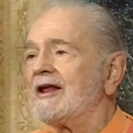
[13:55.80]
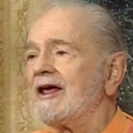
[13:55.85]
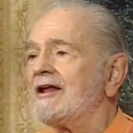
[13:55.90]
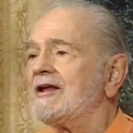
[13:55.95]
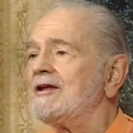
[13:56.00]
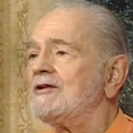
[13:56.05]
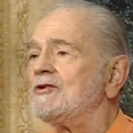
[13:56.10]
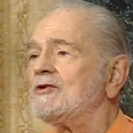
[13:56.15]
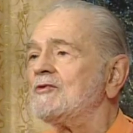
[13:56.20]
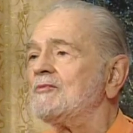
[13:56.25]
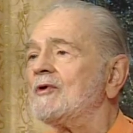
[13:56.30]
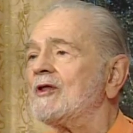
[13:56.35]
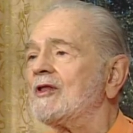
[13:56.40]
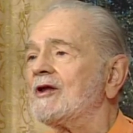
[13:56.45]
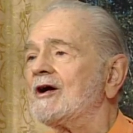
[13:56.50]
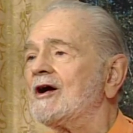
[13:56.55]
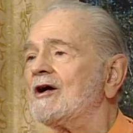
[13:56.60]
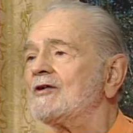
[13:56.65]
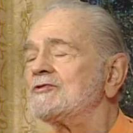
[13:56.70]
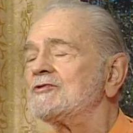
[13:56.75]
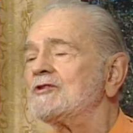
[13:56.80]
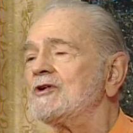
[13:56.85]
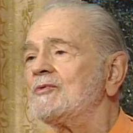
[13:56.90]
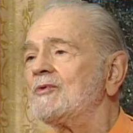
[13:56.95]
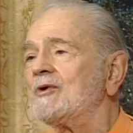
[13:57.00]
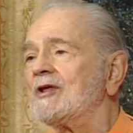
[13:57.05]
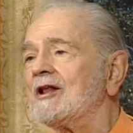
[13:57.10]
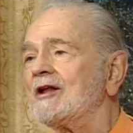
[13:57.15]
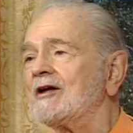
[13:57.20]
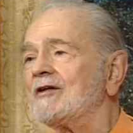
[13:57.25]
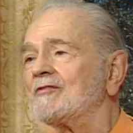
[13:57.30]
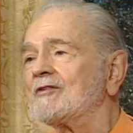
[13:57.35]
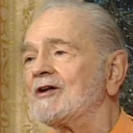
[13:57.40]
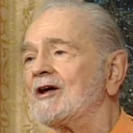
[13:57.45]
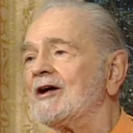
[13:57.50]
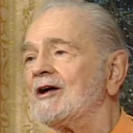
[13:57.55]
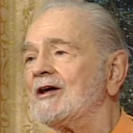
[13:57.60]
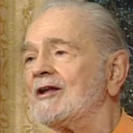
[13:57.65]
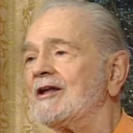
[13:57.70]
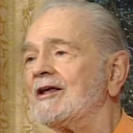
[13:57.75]
attitude, Mother? How should we love
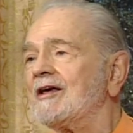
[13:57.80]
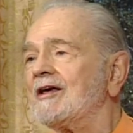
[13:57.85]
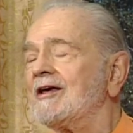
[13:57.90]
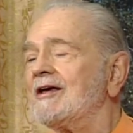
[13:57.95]
God?